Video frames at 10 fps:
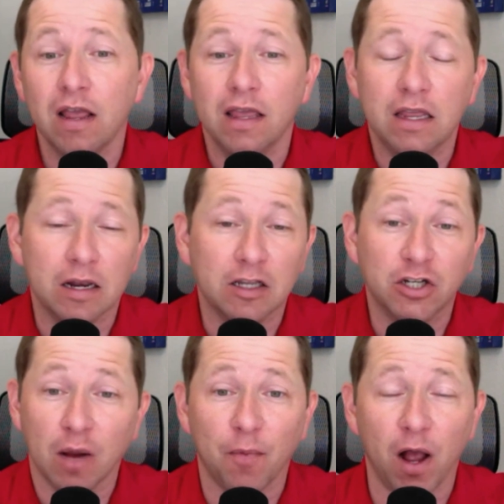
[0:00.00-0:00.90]
He could
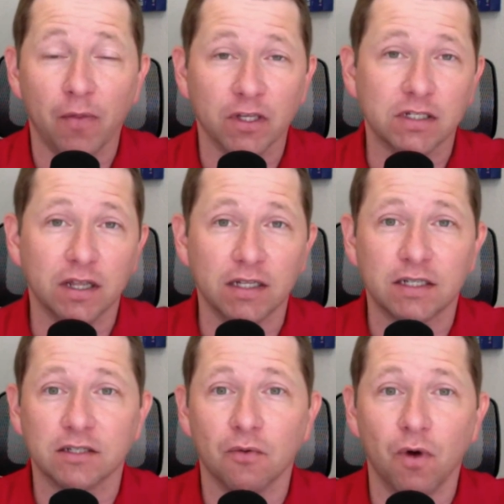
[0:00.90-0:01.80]
jump on this
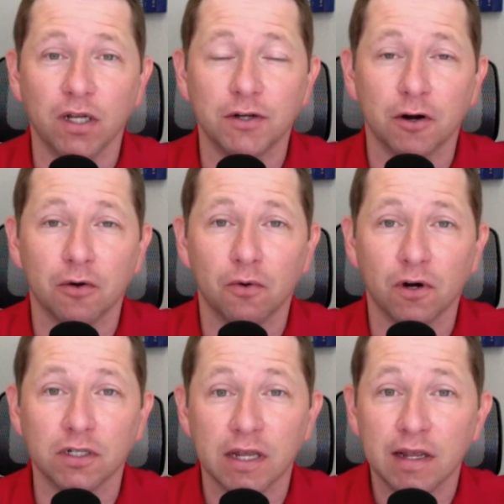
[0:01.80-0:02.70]
list as a one-turn
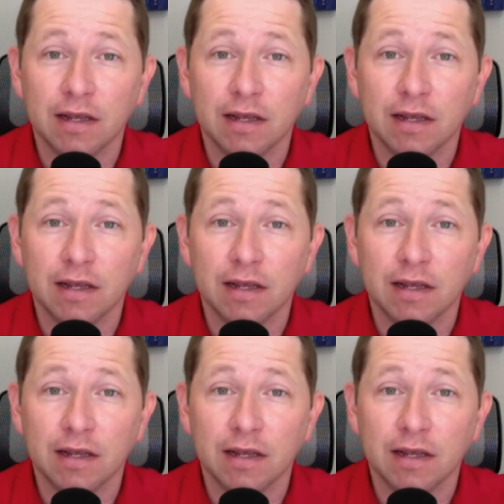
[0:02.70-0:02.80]
horse.